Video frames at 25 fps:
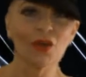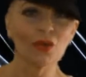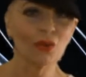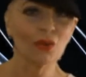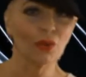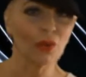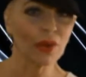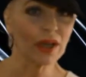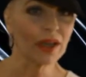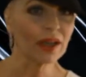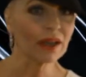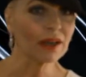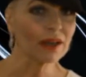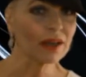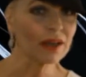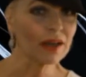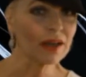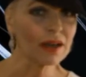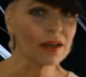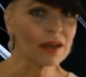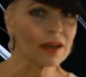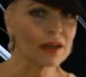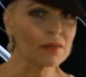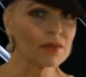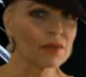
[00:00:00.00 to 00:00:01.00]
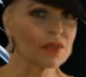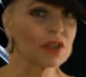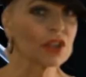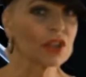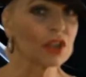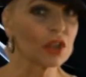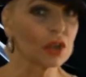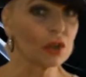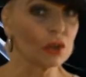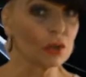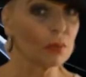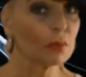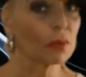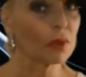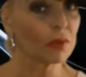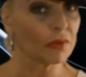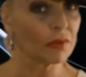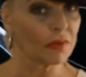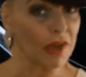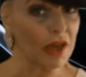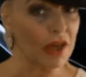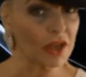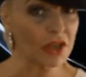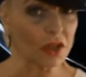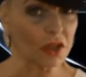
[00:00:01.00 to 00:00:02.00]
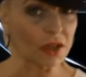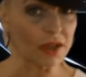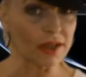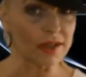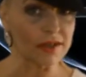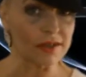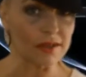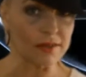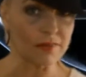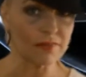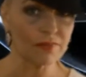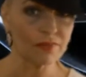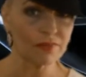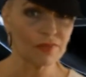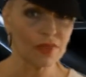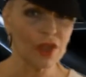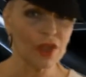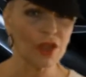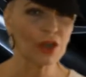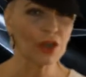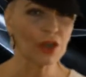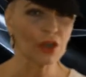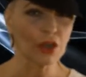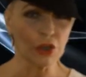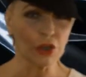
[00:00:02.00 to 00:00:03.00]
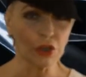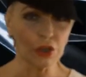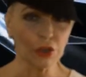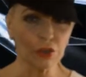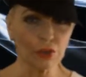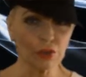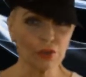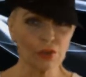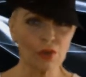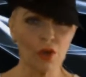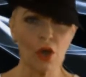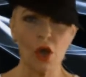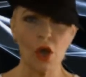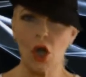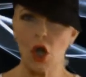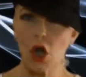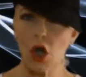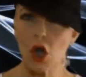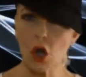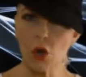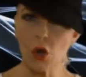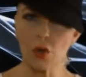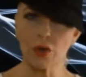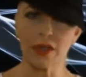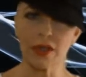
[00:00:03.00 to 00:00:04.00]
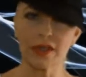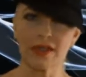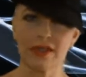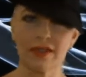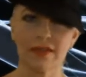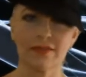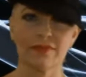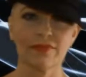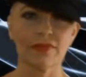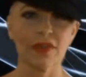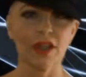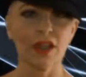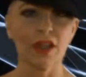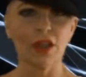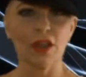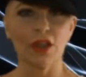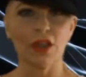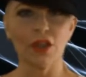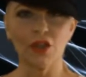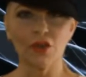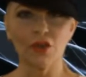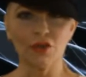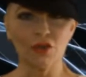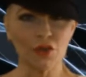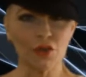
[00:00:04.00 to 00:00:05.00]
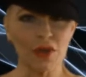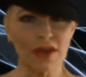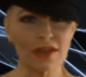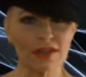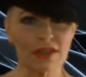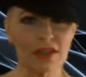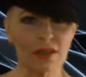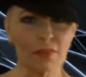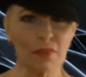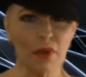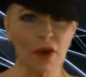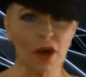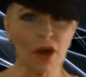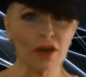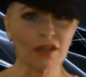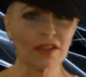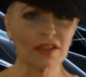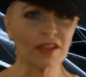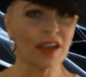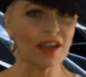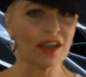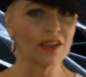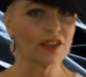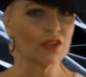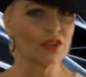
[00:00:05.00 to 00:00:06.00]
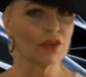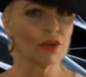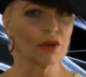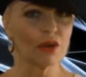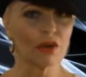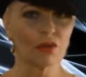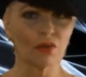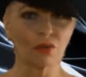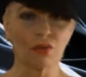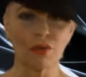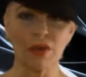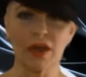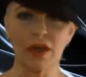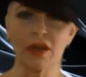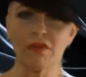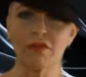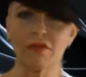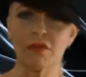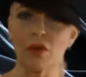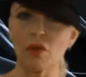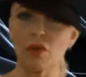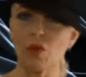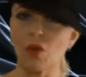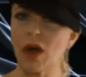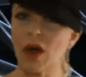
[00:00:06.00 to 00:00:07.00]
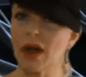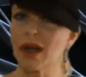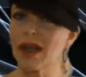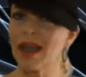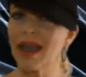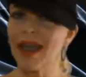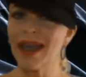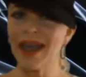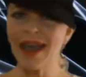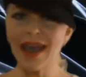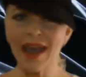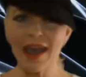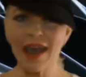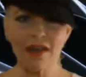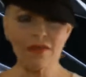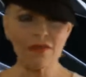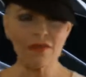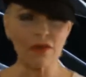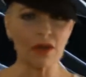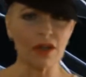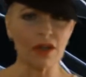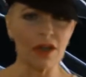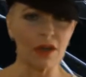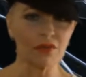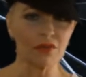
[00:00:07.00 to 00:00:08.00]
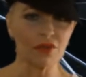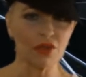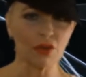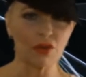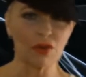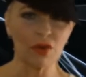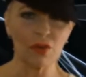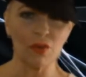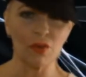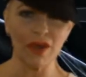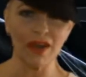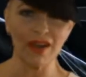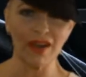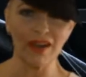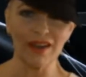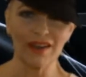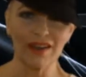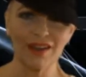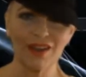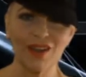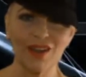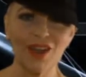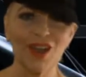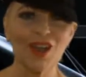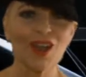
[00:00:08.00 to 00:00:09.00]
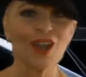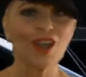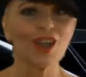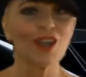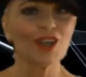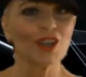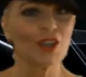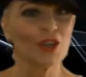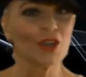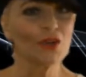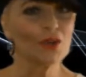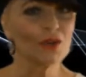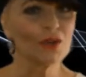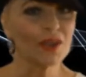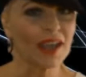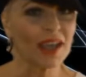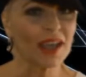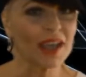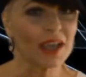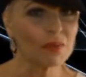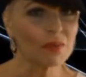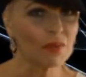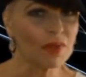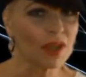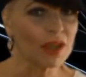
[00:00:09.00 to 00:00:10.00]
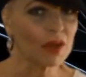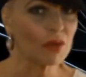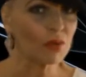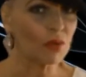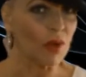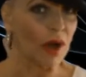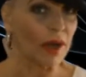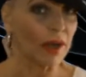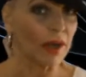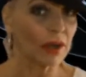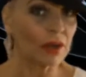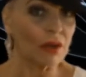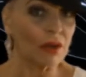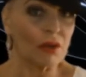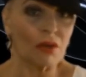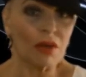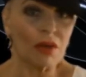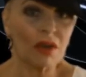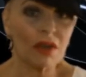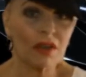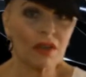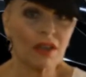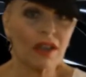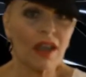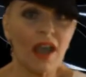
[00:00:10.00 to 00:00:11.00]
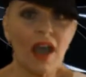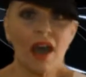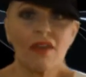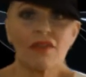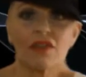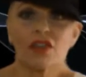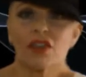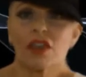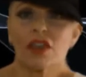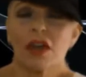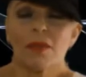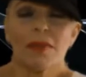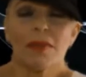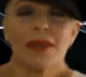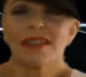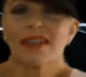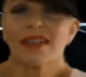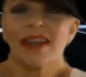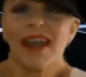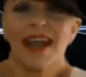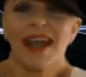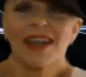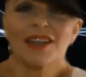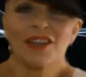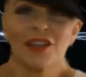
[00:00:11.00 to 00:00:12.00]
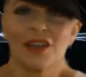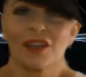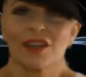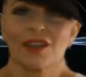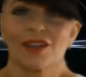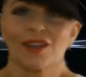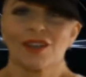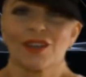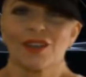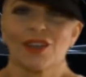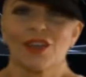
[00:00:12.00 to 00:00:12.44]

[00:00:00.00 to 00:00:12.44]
When it comes to professionalism, you own it. You dress the part as you're ready for whatever comes your way. You can be a writer or have a job as an actor.